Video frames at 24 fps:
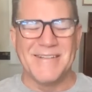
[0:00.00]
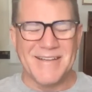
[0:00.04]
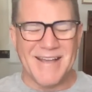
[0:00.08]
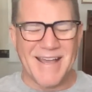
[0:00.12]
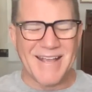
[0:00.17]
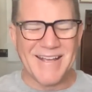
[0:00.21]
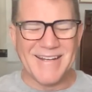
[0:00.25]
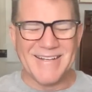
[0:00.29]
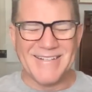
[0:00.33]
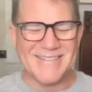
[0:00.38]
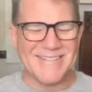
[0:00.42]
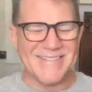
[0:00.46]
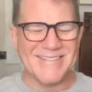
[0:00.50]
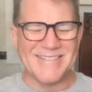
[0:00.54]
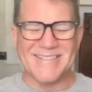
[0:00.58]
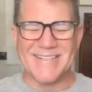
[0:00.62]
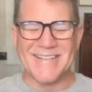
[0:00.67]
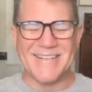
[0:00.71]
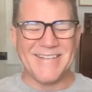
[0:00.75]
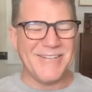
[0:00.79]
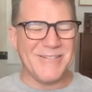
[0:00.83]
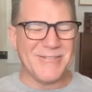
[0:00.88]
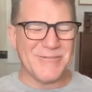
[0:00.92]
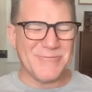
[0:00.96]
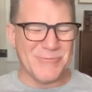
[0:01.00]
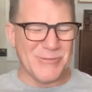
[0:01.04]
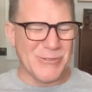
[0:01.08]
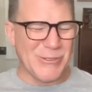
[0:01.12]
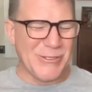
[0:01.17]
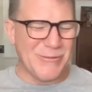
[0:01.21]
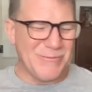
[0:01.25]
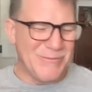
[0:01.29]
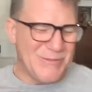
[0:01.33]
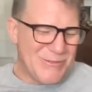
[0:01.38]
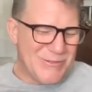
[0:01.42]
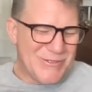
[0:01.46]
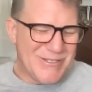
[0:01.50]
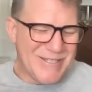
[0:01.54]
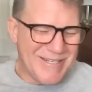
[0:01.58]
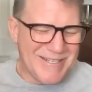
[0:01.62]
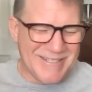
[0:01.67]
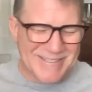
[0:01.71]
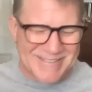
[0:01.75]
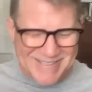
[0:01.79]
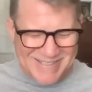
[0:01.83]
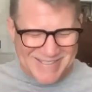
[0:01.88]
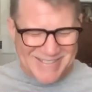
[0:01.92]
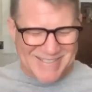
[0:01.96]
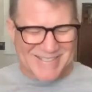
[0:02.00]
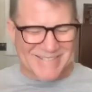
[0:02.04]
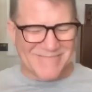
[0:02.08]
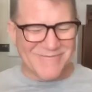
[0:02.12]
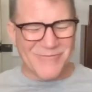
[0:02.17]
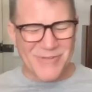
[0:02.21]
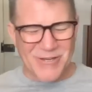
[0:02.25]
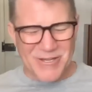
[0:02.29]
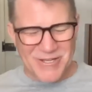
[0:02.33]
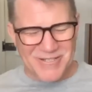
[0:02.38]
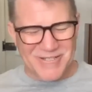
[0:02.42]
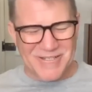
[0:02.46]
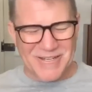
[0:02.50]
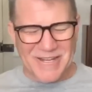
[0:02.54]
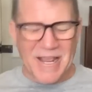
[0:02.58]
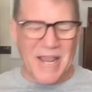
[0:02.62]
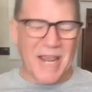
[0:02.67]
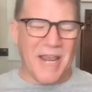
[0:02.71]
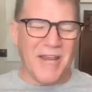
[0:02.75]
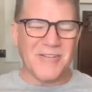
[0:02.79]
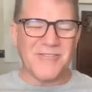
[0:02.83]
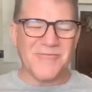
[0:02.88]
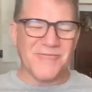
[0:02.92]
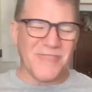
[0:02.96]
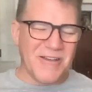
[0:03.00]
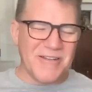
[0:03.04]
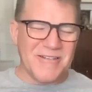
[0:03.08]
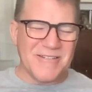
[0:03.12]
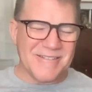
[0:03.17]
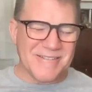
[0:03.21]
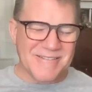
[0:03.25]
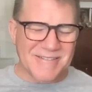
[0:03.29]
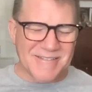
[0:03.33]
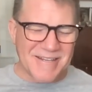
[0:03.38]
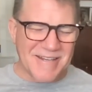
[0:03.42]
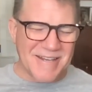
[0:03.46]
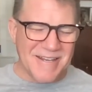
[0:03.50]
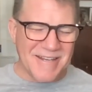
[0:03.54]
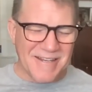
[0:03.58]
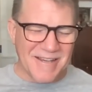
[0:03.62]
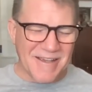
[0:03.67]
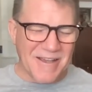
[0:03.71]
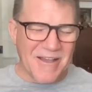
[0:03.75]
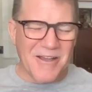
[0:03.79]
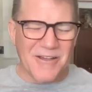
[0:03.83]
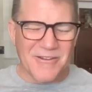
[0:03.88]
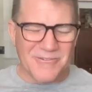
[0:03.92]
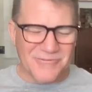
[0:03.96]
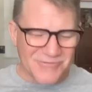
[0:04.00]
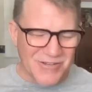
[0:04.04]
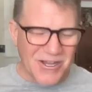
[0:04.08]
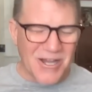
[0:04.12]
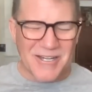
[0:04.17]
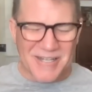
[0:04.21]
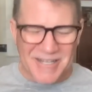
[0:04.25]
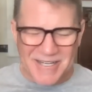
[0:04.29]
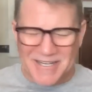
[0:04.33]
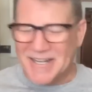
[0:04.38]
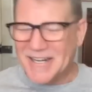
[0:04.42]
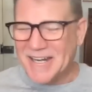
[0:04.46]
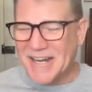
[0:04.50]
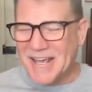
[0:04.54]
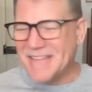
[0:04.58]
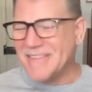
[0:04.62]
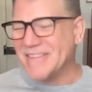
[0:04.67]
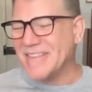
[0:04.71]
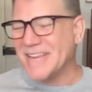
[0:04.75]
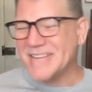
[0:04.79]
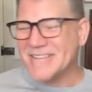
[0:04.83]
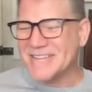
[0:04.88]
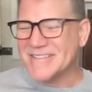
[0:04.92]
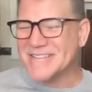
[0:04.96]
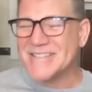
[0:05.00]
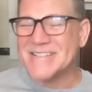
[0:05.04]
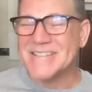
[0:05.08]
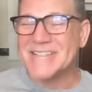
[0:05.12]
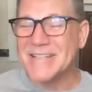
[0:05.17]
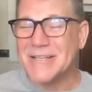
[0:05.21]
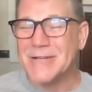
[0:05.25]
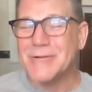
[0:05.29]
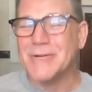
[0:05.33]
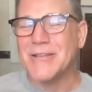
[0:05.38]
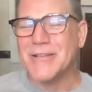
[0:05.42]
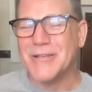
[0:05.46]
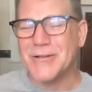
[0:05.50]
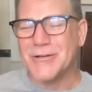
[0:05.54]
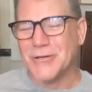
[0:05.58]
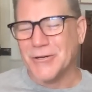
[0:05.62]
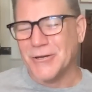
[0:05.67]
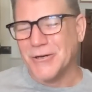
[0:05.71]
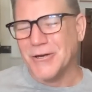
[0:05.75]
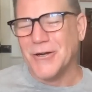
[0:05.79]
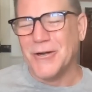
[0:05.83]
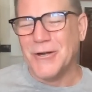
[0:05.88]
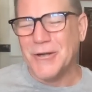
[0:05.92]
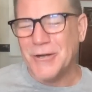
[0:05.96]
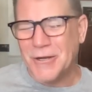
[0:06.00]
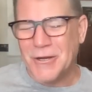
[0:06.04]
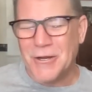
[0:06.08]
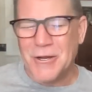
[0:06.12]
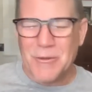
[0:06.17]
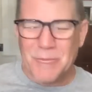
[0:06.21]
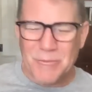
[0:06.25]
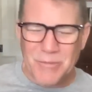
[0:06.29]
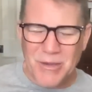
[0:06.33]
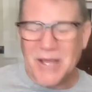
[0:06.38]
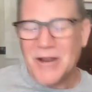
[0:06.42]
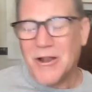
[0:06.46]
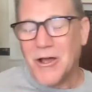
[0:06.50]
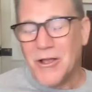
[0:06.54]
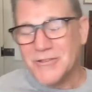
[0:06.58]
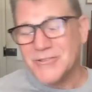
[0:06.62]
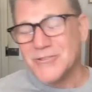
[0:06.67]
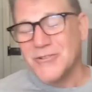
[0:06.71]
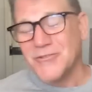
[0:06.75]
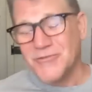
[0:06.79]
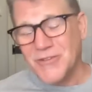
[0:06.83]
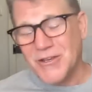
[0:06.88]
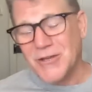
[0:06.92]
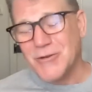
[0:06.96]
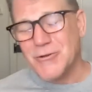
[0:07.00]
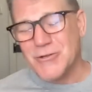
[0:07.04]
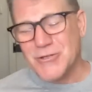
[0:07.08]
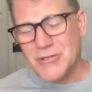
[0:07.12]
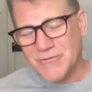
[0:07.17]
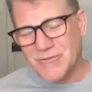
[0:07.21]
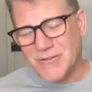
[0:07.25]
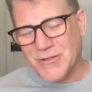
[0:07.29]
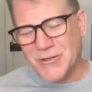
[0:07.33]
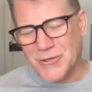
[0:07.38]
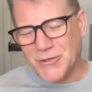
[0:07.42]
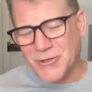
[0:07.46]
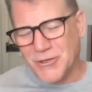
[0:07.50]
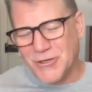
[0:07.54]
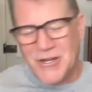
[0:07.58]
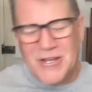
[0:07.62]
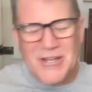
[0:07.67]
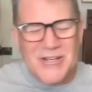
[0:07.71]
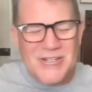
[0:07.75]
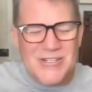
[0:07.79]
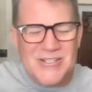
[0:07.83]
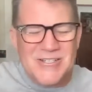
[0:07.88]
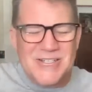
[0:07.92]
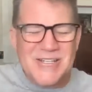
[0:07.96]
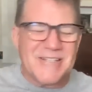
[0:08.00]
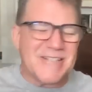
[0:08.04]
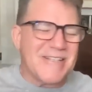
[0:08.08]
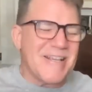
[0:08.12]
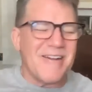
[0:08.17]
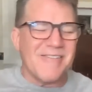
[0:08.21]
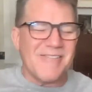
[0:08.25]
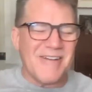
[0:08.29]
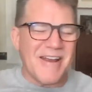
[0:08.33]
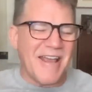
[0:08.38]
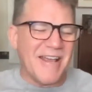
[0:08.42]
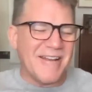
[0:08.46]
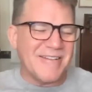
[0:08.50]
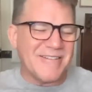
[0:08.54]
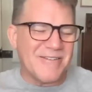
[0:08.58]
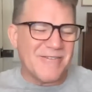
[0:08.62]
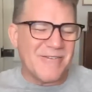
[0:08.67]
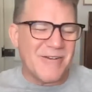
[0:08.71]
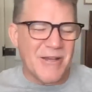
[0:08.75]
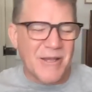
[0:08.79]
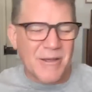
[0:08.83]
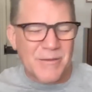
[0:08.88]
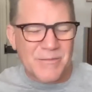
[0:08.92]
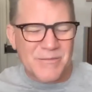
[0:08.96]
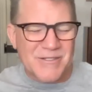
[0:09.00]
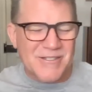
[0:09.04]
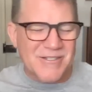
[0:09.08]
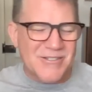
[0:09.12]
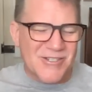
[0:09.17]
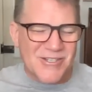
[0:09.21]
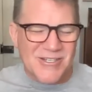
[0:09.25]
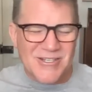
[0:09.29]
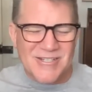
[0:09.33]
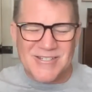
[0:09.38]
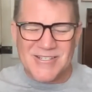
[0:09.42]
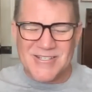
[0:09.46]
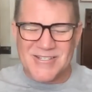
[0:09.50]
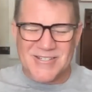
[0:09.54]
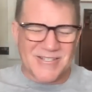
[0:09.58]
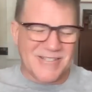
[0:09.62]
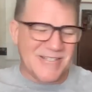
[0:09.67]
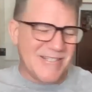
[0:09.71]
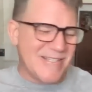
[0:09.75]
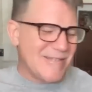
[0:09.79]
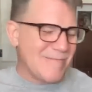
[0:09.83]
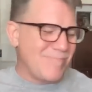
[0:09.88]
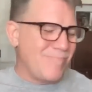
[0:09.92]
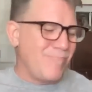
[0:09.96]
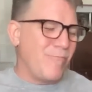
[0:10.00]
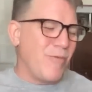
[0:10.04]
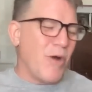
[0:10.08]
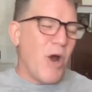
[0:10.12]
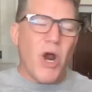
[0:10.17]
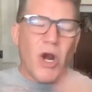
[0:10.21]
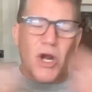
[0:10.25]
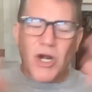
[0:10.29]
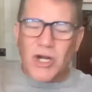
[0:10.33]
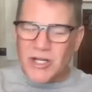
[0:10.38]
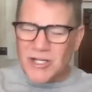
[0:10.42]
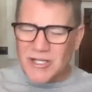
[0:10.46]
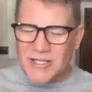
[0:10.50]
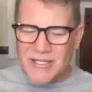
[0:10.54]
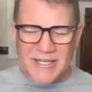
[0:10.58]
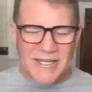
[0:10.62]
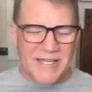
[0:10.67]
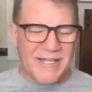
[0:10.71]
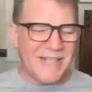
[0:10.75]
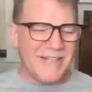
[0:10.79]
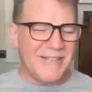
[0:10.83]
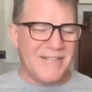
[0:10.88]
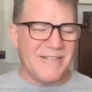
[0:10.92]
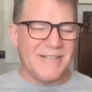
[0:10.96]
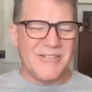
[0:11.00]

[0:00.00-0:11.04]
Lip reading: I gotta just say, it's really amusing, just to fun. It's fun to see Fani, and I think this is literally her, but also figuratively her. She's just got her hands on her hips, and she's just sparkling.